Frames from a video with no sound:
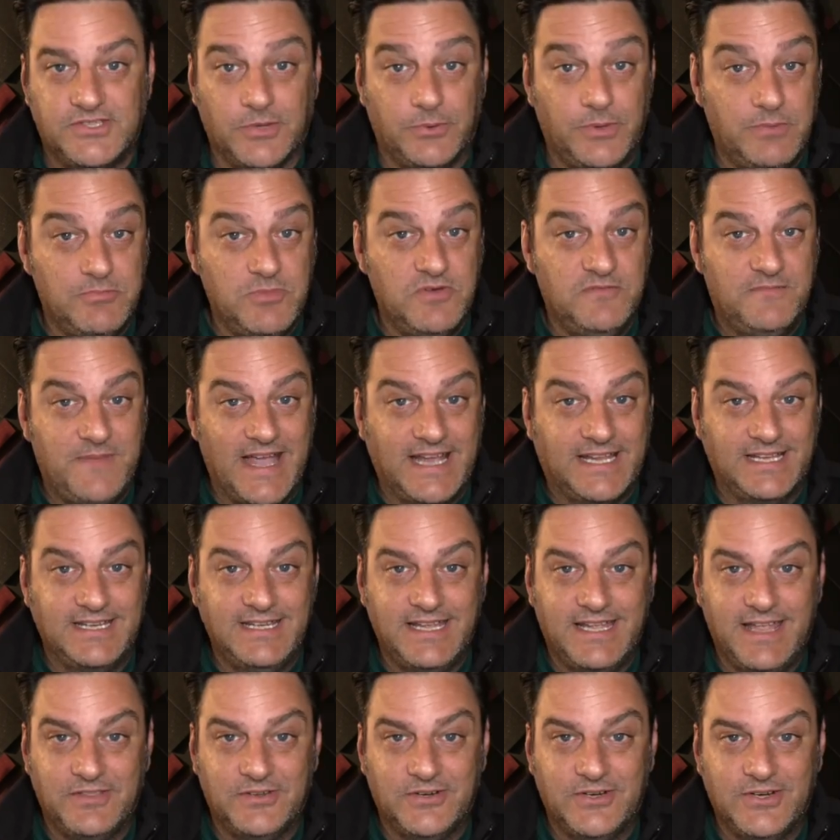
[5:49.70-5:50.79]
So we moved back in
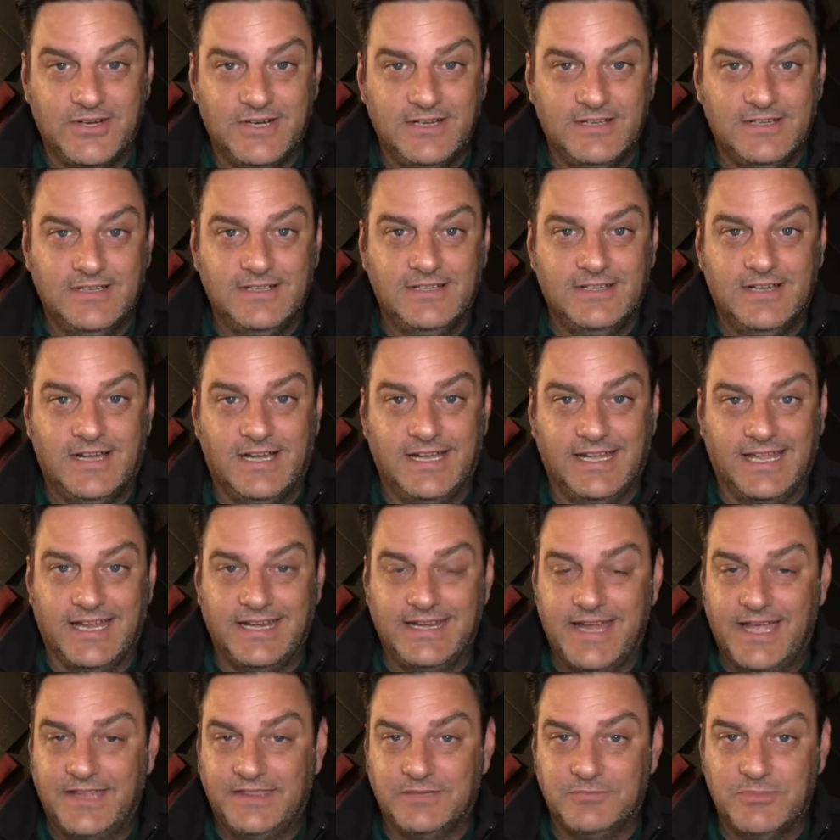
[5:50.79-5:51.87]
together.
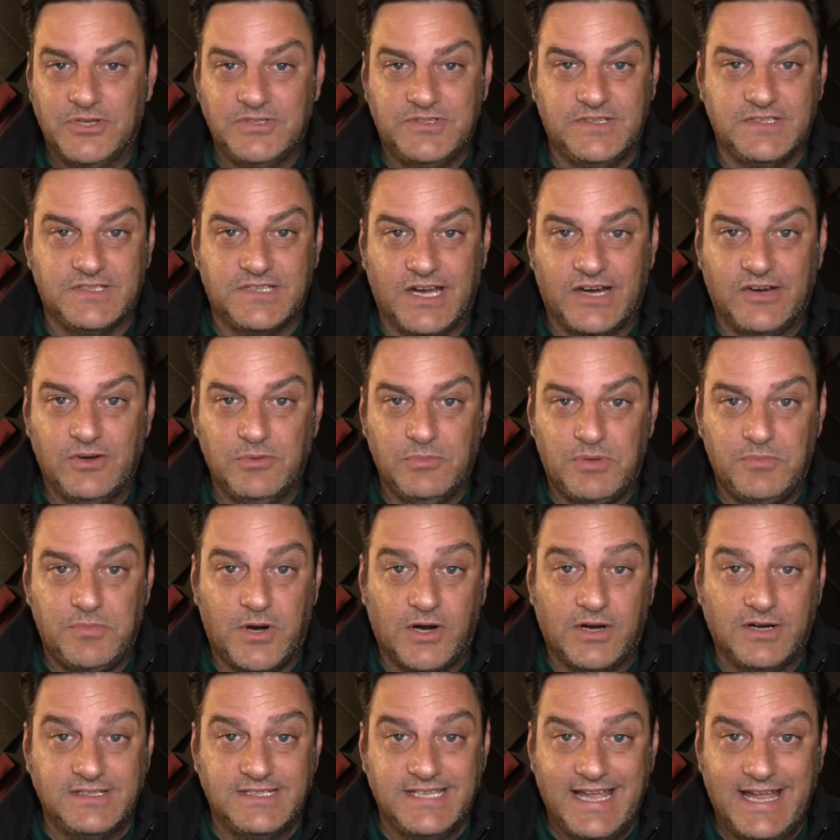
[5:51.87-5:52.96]
Again, not the most desirable
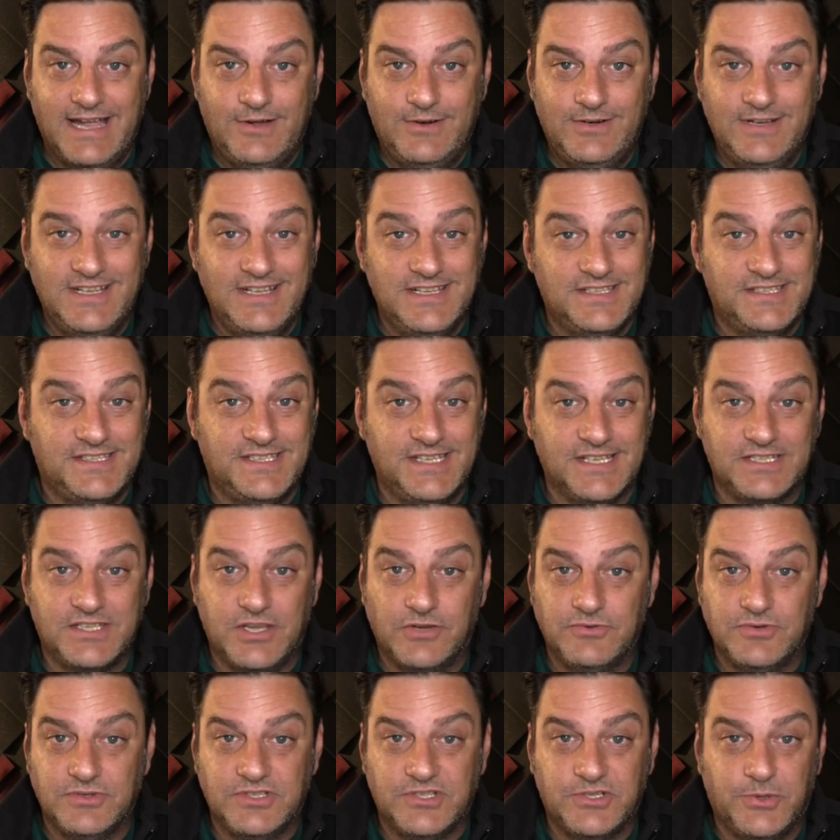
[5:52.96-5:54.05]
part of town,
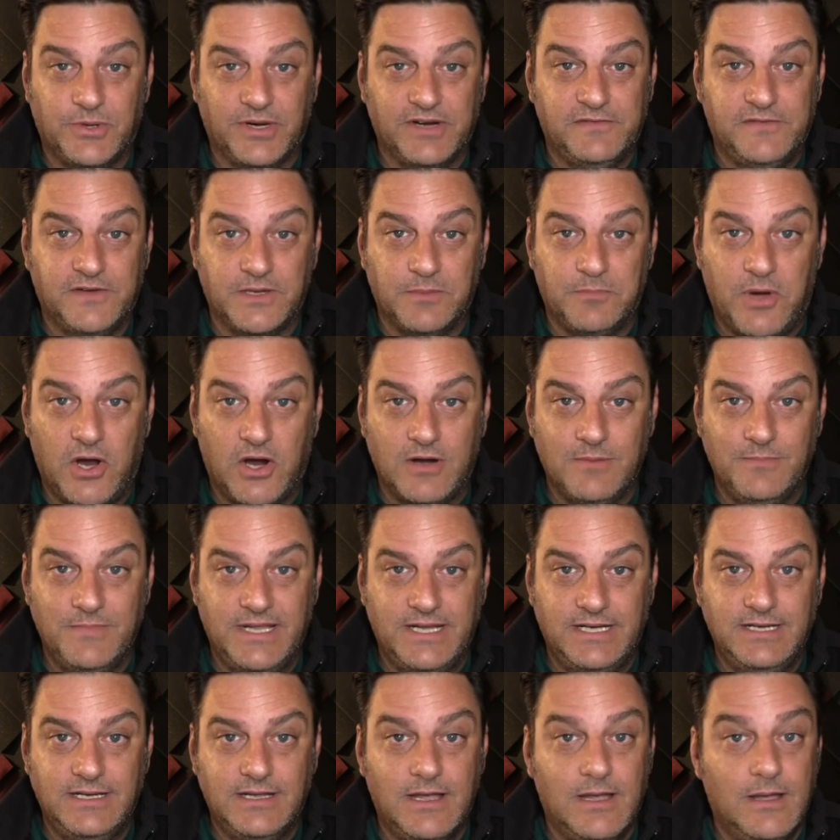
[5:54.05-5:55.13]
600 square foot
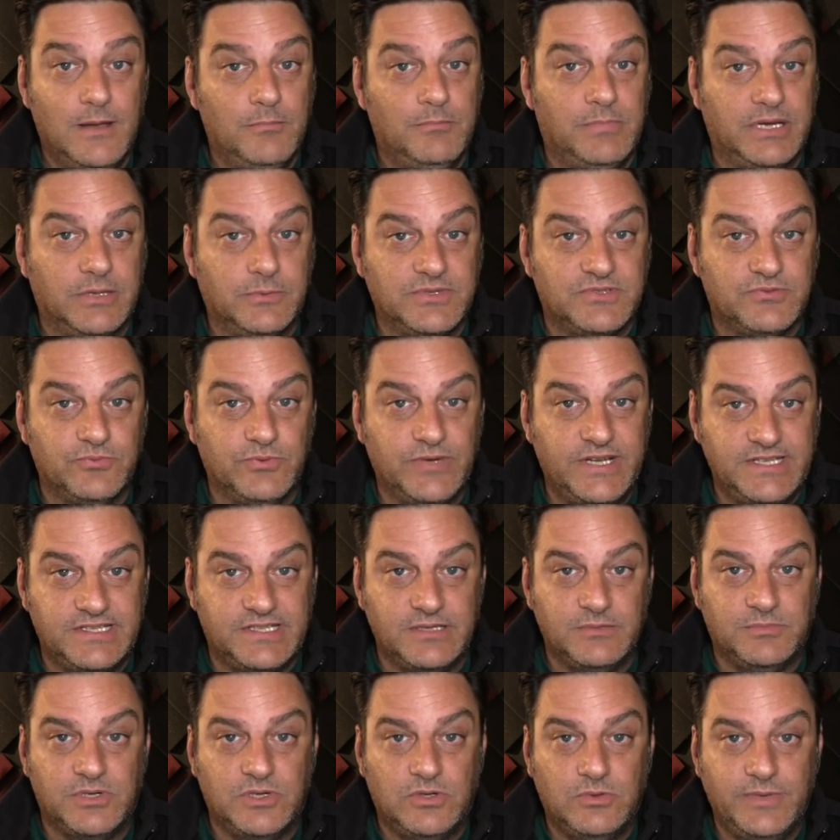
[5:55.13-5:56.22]
apartment, but it was
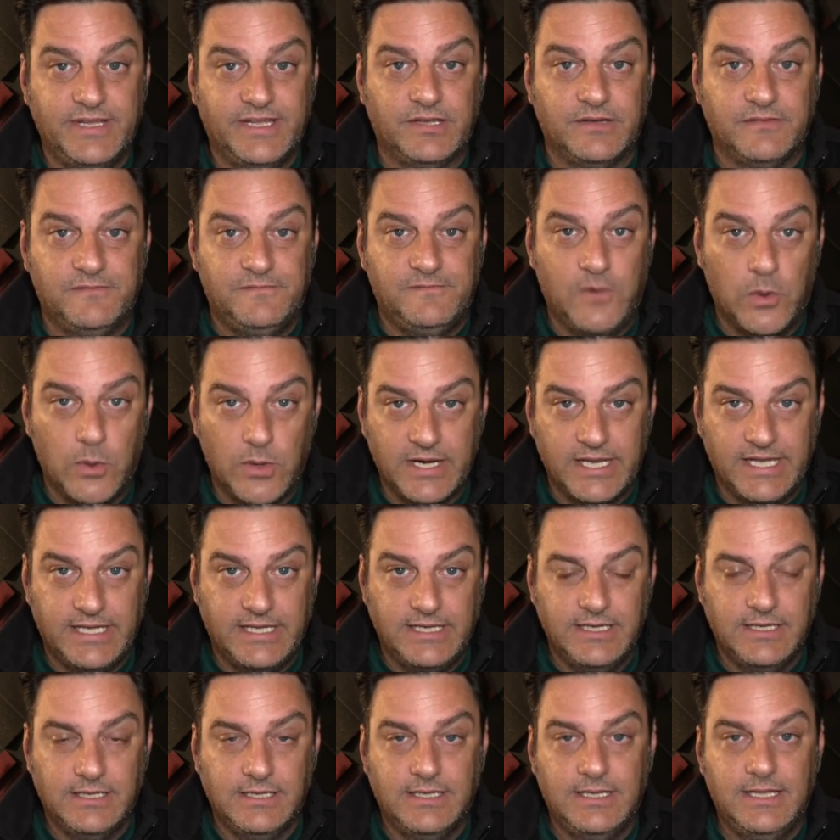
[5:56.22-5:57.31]
reasonable, we could afford
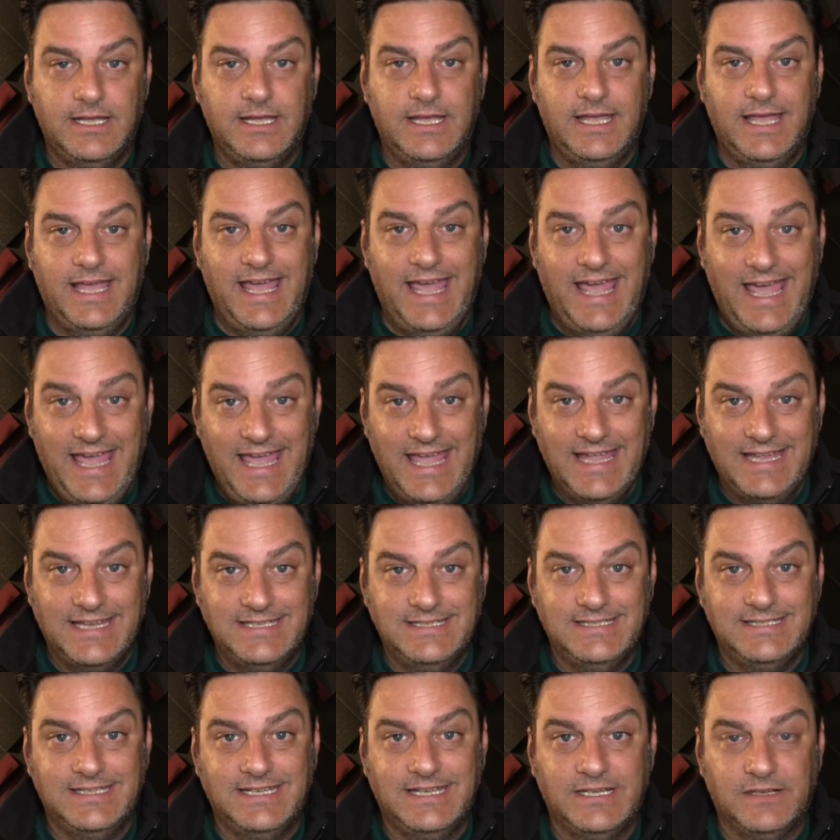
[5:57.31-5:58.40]
it.
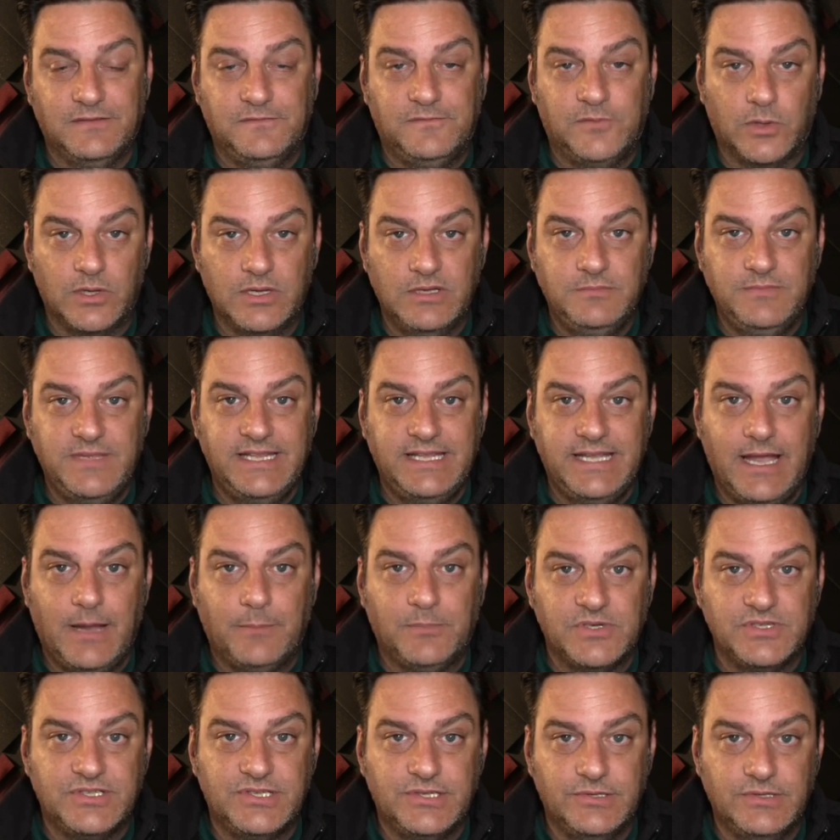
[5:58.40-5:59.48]
And it afforded me the
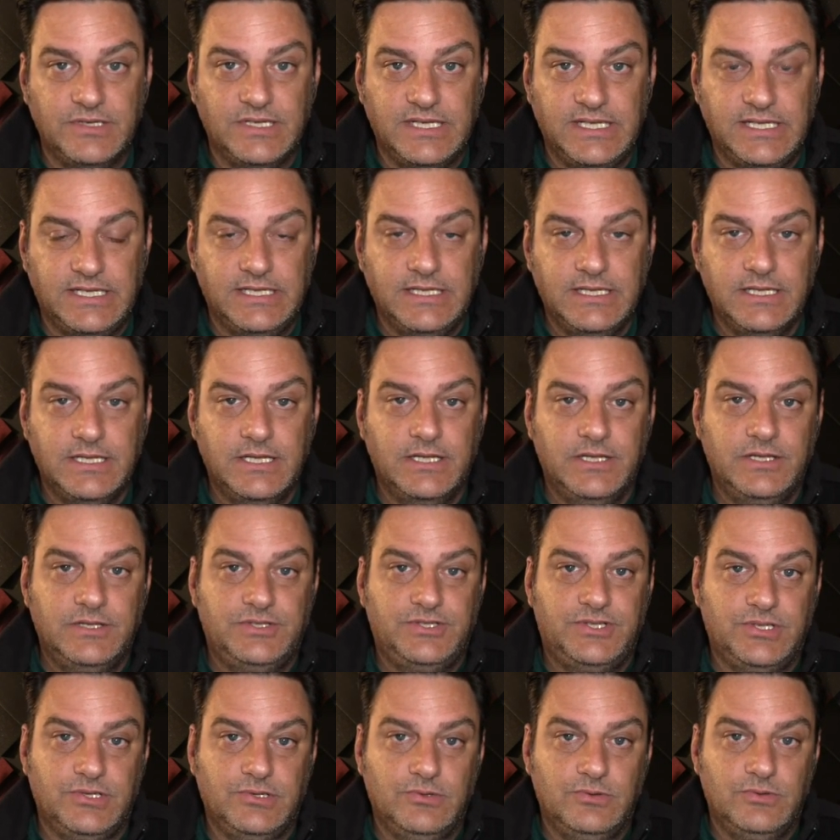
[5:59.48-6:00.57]
opportunity
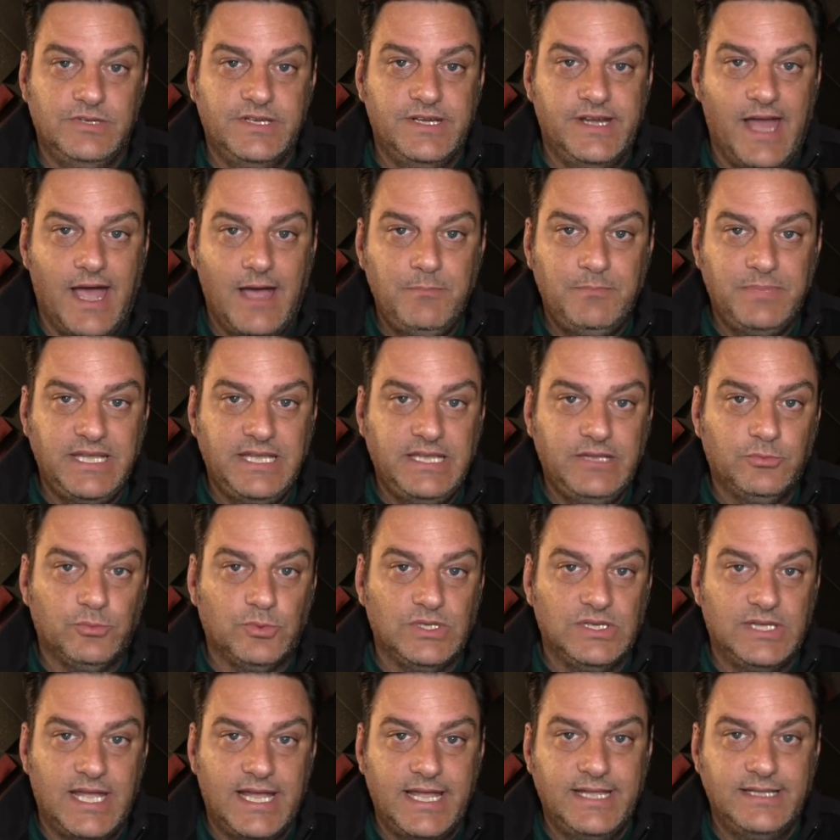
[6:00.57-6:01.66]
to not be
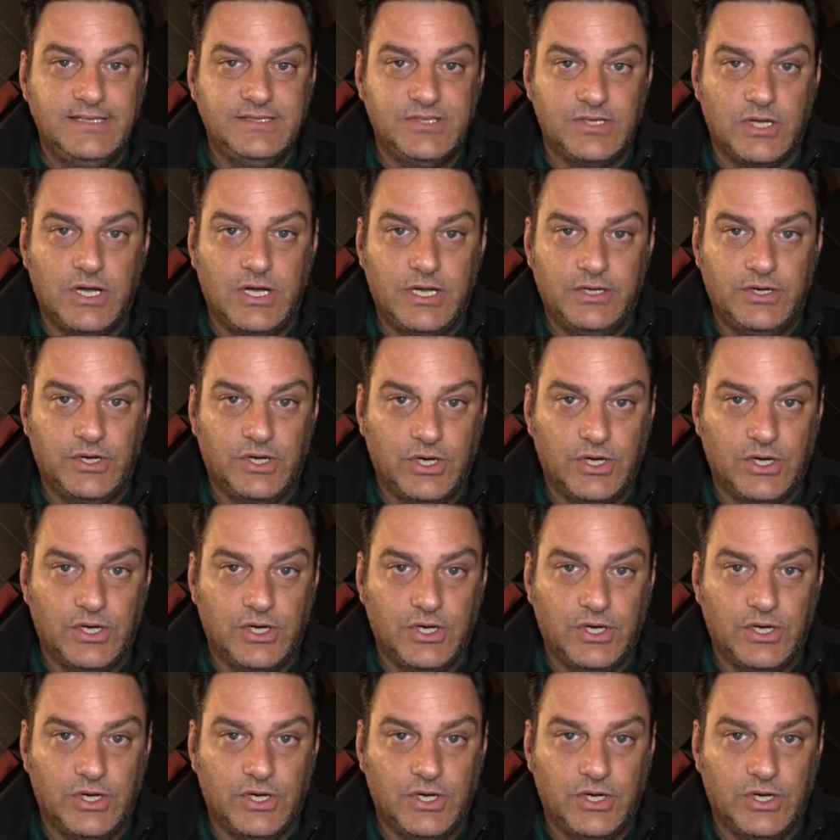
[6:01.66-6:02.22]
reliant on